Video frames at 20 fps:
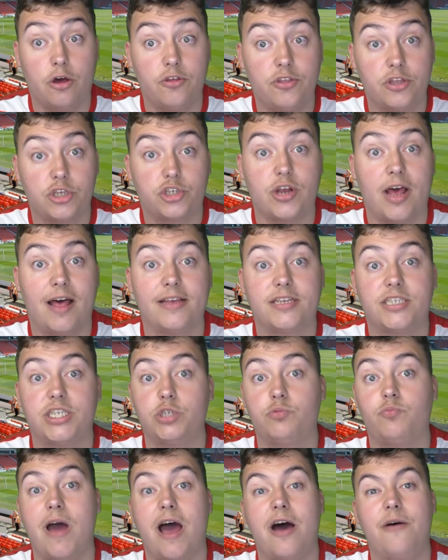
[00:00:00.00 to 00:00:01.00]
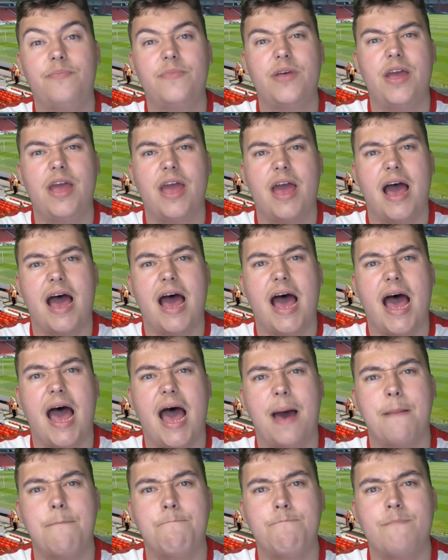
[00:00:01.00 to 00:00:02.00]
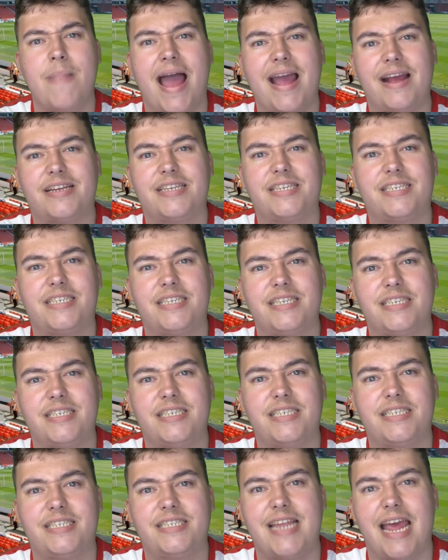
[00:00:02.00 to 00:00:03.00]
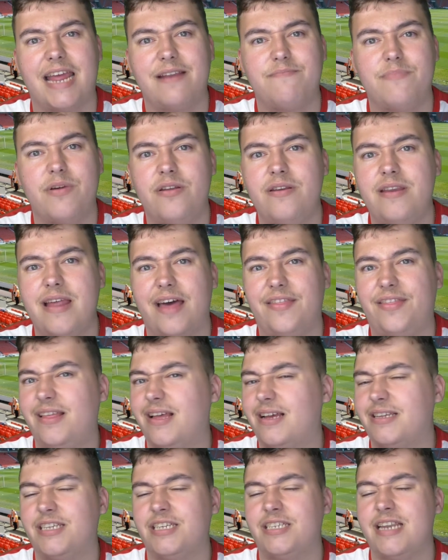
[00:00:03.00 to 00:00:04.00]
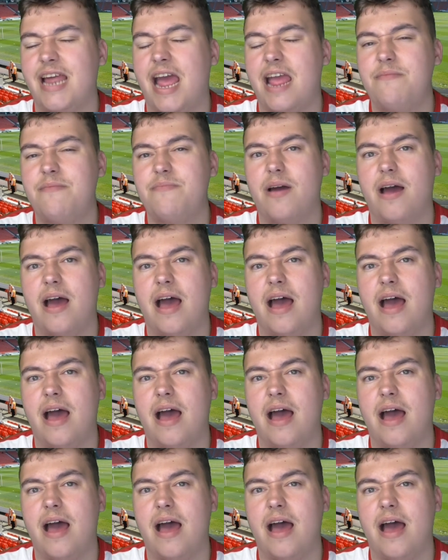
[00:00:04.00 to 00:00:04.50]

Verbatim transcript: other trialists as well. Uh, Max Steadman, I think that's his name,